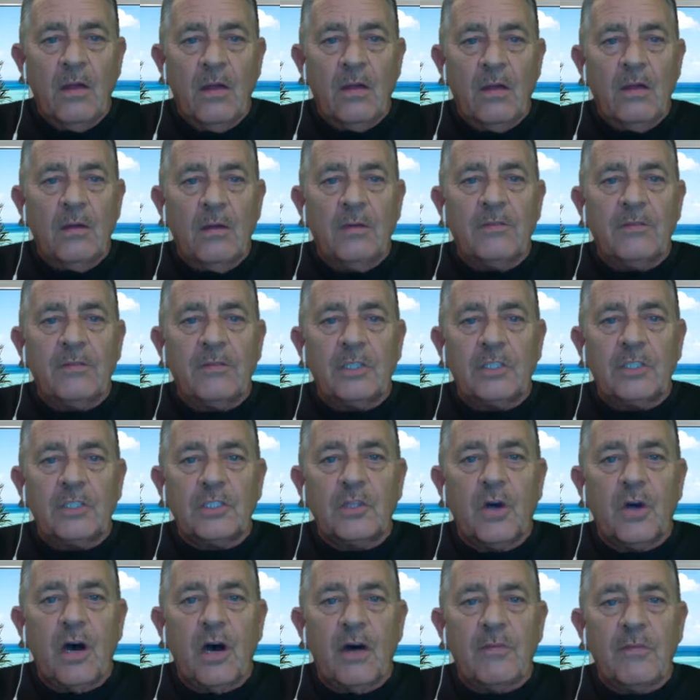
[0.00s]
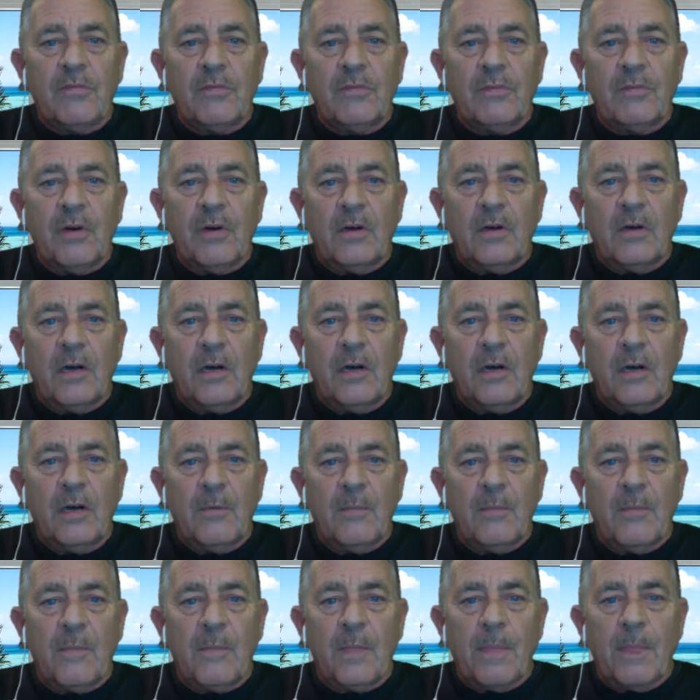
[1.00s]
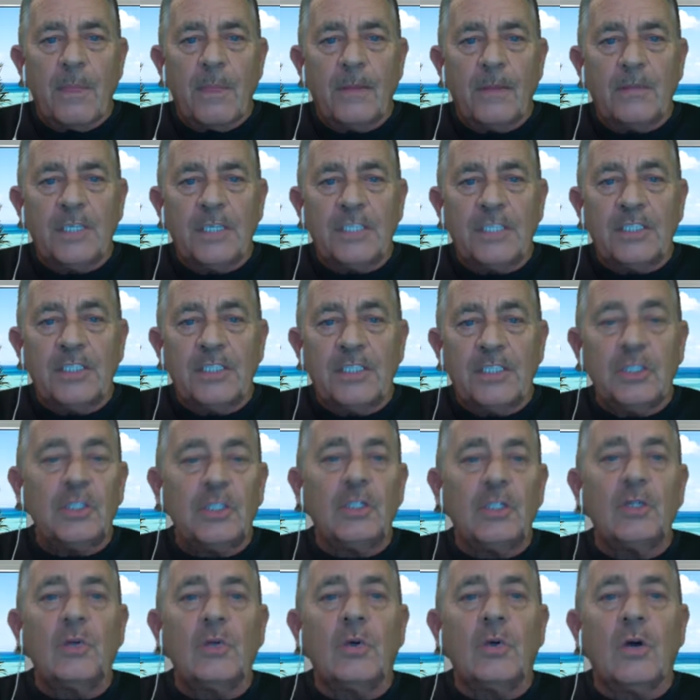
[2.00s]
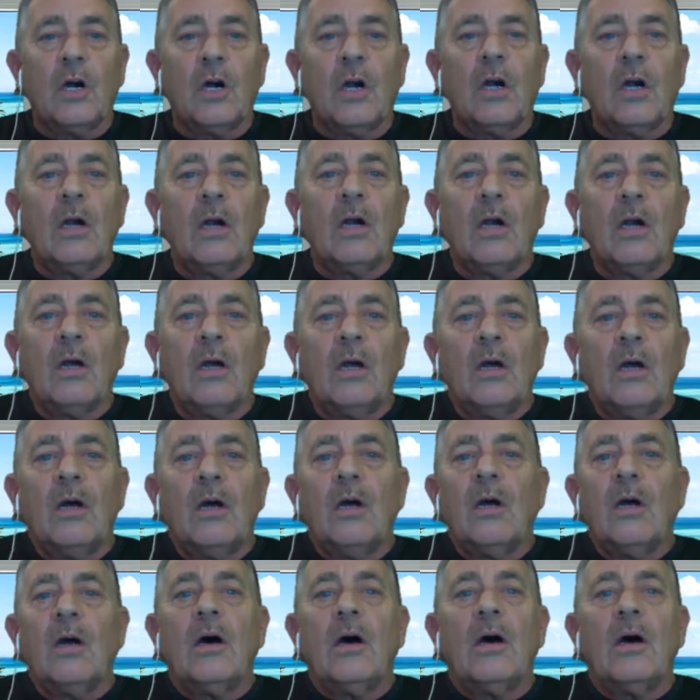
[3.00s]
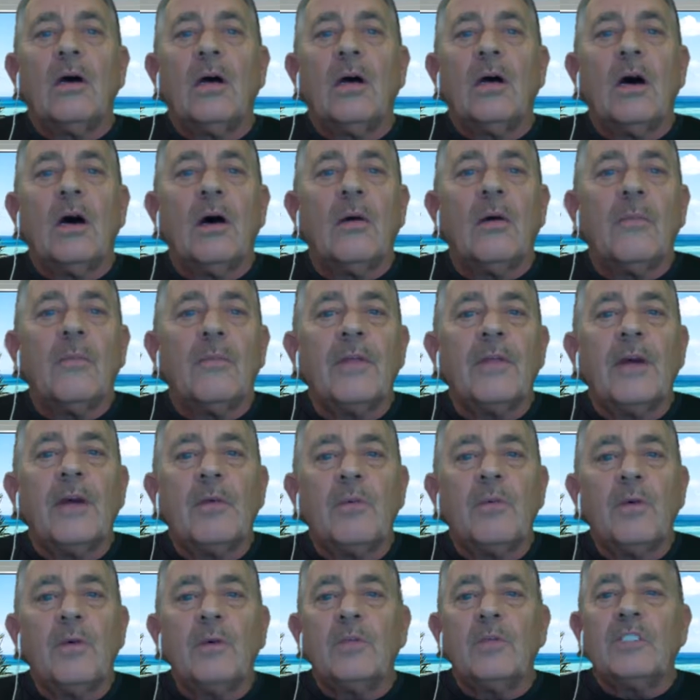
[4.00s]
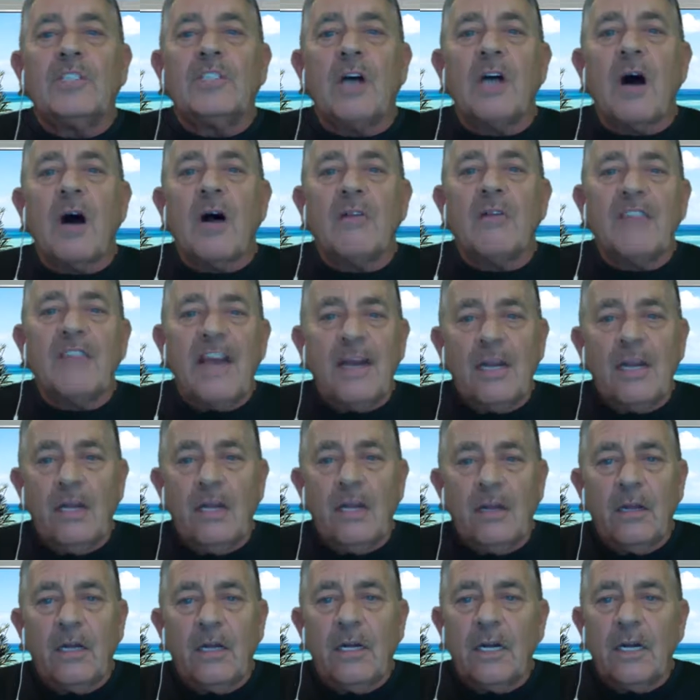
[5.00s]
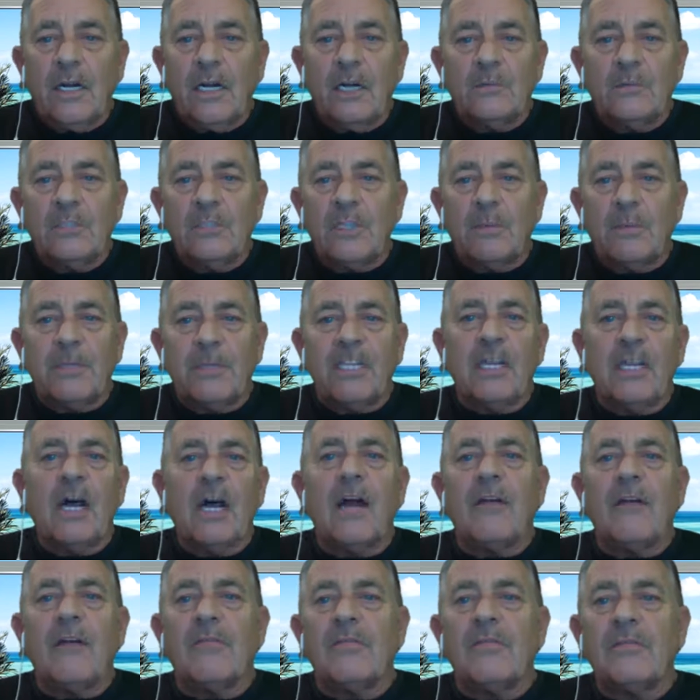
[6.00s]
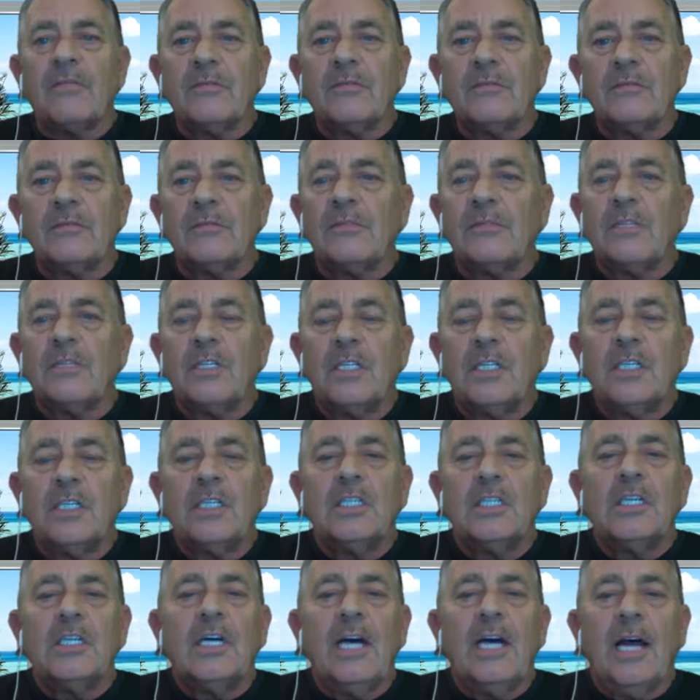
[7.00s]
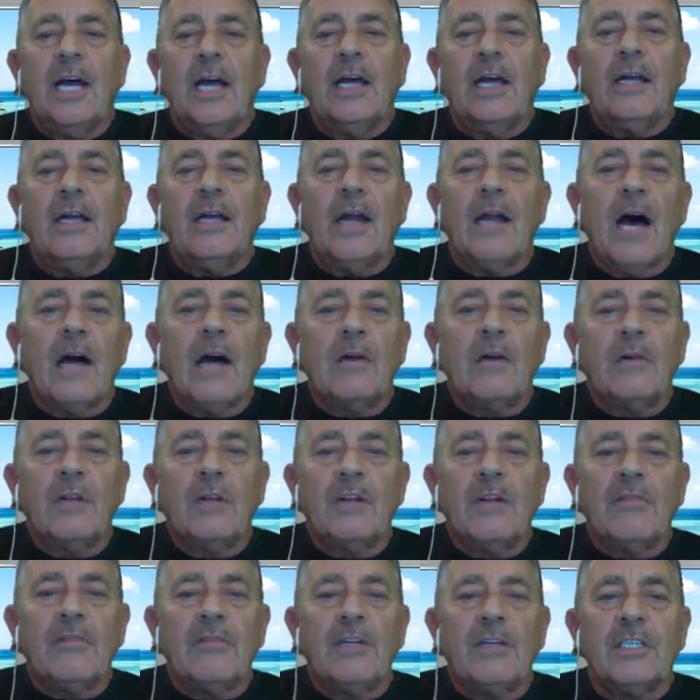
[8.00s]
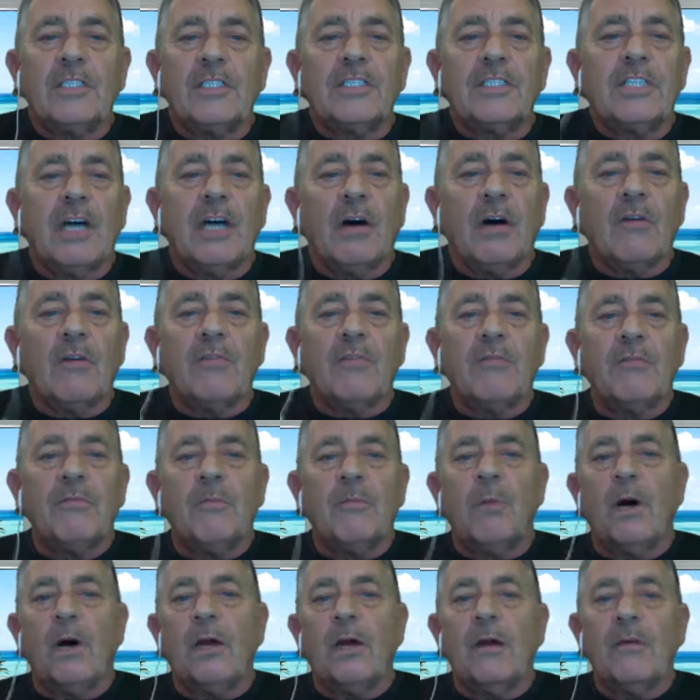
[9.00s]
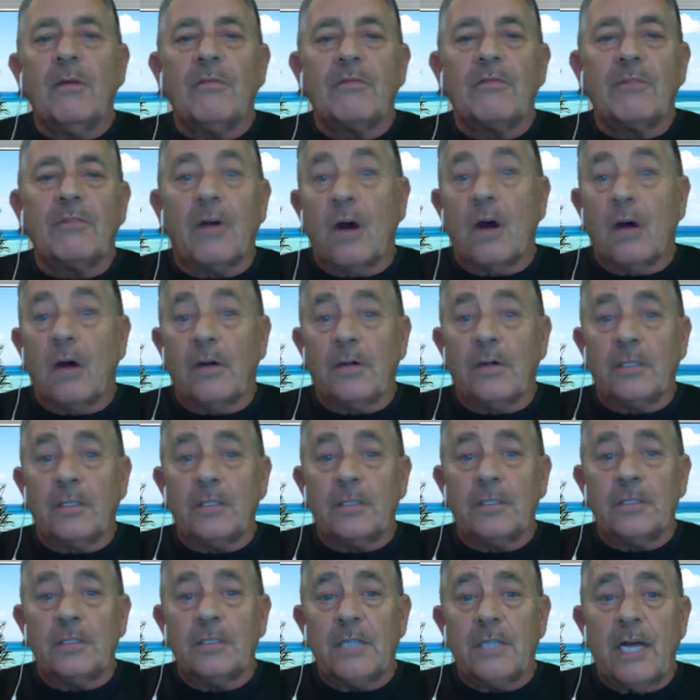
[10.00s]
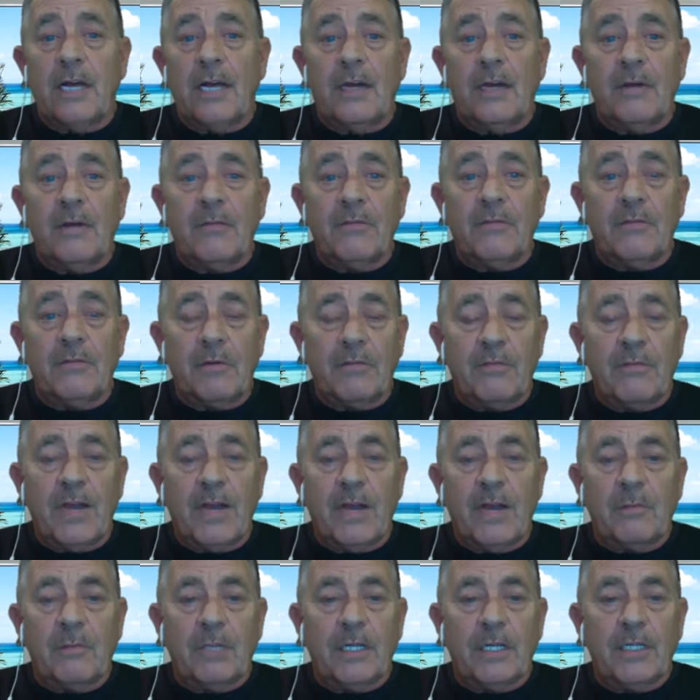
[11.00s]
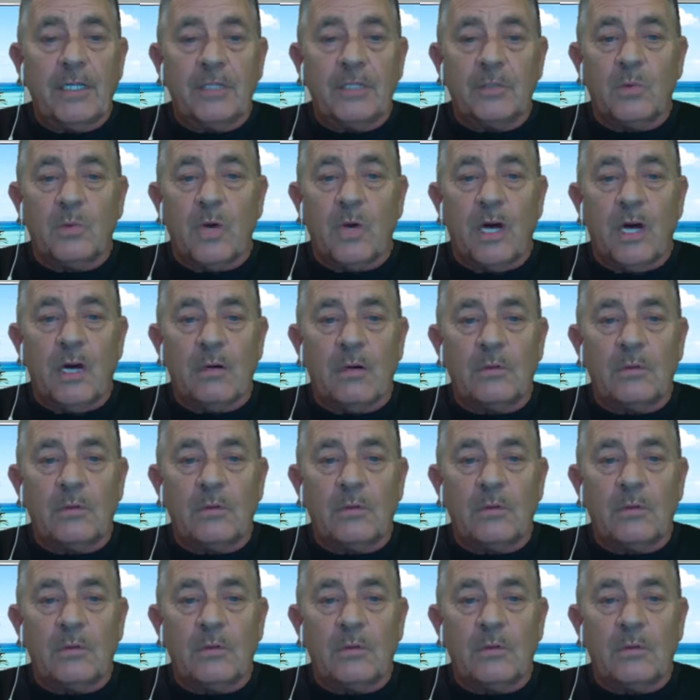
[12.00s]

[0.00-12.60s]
First off, let's ensure that we resolve anything that comes up in life, and not only for yourself, but for others and for family as well.